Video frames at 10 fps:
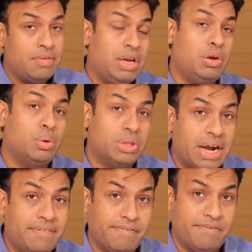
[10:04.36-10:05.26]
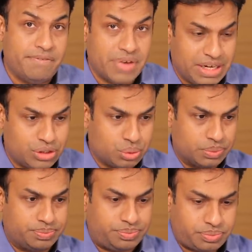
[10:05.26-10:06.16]
We'll know that very
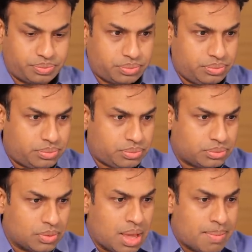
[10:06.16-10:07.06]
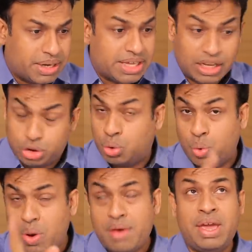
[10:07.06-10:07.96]
soon. But yeah,
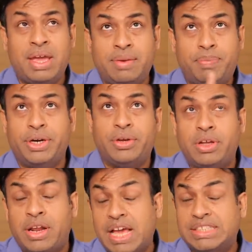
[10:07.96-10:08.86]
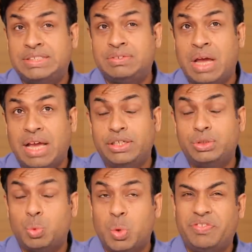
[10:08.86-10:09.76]
Huawei in particular has, I
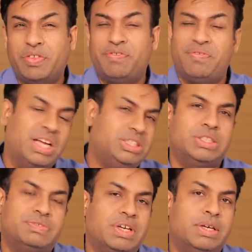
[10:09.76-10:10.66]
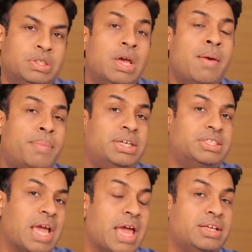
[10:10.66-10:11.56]
think so, one of the fastest
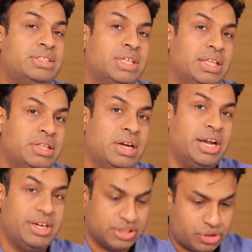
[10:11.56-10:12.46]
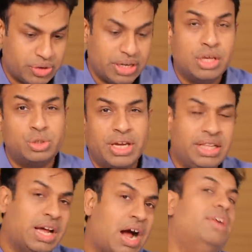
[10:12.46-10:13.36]
fingerprint scanners in the industry. So
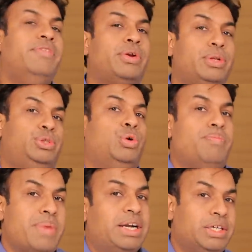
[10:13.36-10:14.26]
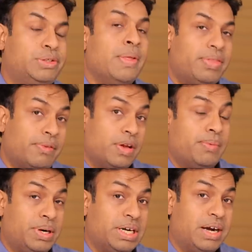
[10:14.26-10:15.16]
again, the hardware also matters, the
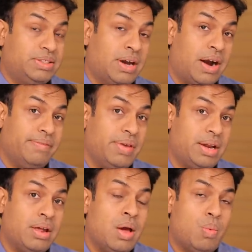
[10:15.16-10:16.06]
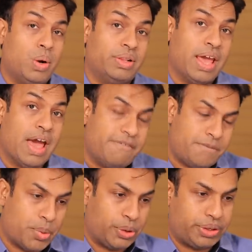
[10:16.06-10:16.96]
fingerprint hardware, what they
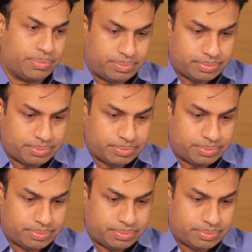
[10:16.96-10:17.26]
have put.